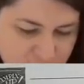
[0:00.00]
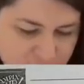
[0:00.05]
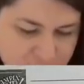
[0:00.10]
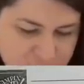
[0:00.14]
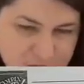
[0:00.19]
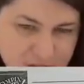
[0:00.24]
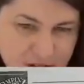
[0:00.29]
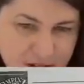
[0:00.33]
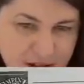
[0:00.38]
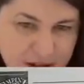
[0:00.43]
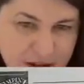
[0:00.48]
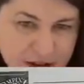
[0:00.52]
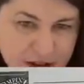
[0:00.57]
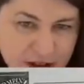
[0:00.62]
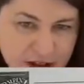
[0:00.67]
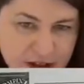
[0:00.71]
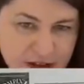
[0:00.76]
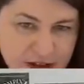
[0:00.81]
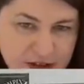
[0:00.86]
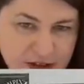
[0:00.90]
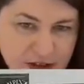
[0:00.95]
how dark
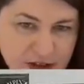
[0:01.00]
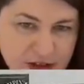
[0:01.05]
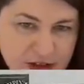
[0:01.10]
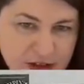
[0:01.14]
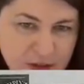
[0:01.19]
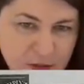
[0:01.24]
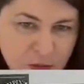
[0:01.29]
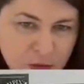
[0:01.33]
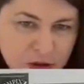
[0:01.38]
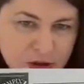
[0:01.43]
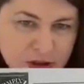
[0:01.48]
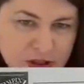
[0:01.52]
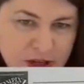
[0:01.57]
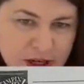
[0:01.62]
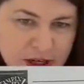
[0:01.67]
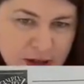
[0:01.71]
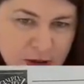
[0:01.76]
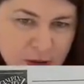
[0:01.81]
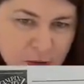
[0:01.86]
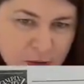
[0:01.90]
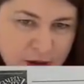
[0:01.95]
that is, and I didn't want to
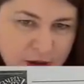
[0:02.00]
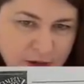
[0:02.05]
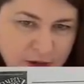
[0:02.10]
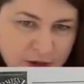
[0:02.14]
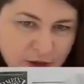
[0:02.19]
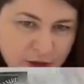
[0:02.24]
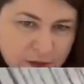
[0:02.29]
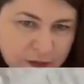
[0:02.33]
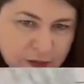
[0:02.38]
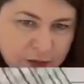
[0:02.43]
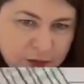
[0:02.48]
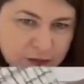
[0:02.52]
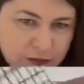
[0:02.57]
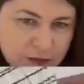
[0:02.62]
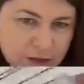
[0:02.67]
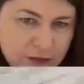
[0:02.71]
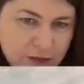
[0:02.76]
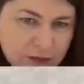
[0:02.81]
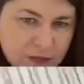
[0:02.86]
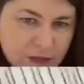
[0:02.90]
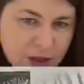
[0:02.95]
take away from...
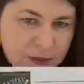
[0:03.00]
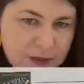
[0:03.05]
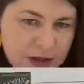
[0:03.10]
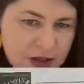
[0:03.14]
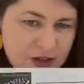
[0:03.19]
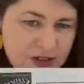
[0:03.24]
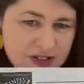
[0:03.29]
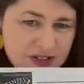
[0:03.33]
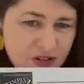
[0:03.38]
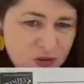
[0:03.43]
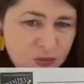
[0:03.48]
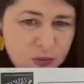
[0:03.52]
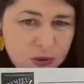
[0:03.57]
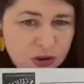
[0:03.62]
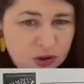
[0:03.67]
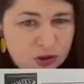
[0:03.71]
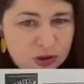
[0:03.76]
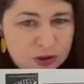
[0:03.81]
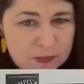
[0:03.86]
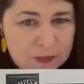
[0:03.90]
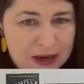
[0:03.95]
I mean, it still would
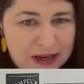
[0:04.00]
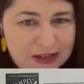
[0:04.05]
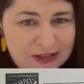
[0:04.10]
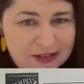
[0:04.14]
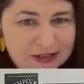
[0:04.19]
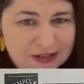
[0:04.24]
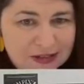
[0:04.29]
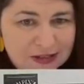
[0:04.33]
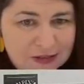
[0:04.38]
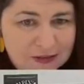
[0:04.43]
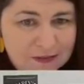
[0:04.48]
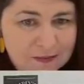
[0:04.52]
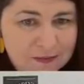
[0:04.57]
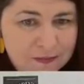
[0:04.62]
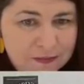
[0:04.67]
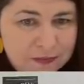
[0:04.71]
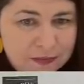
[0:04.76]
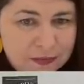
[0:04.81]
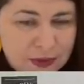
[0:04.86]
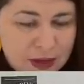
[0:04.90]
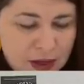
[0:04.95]
look amazing,
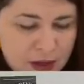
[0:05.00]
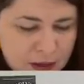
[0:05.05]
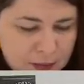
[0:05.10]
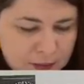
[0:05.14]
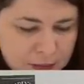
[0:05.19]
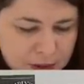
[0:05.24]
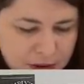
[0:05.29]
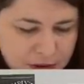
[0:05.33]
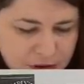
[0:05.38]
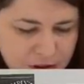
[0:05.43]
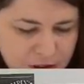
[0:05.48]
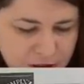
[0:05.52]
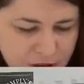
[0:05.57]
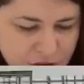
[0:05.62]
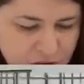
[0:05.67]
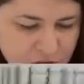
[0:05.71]
but I think I